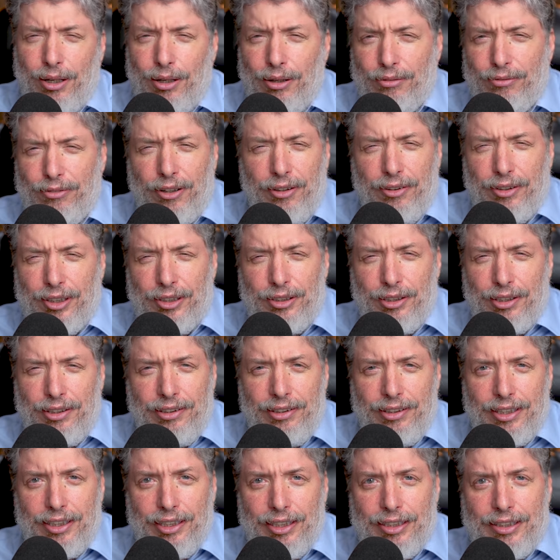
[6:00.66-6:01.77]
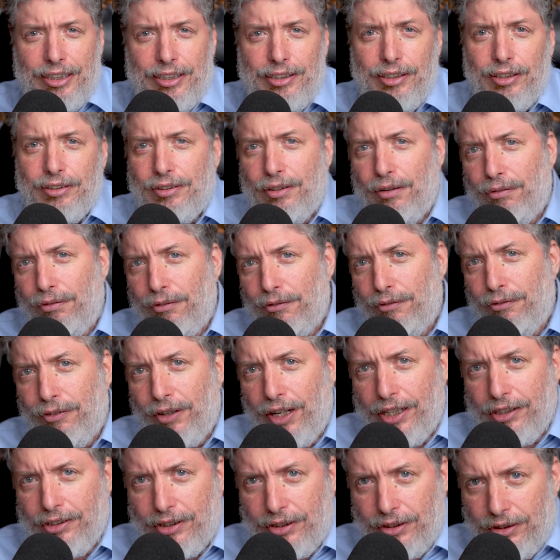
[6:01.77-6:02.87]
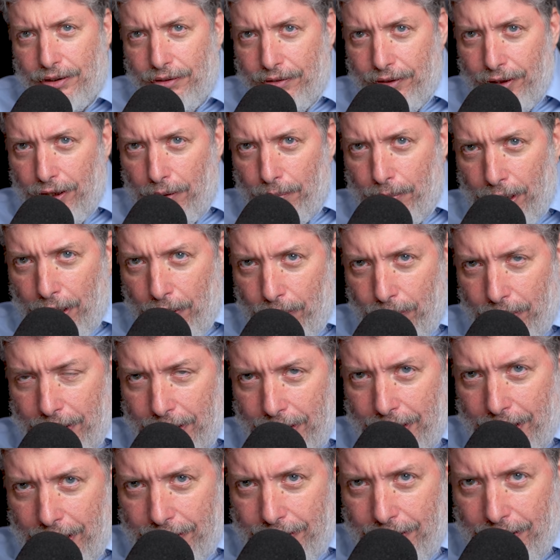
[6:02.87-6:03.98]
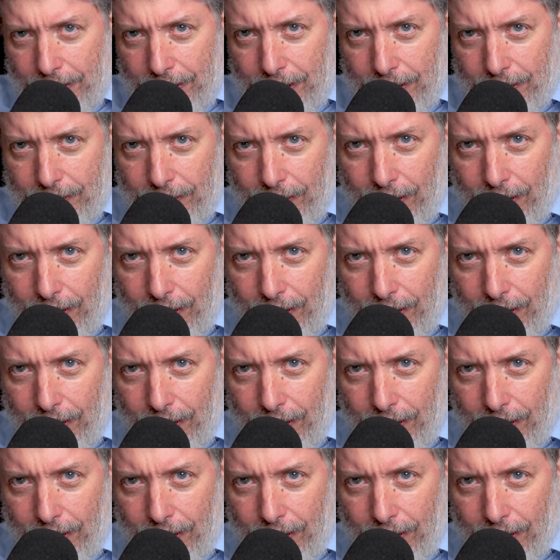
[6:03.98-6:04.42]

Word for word: a very good thing. And these are different facets of God. But I want to get to this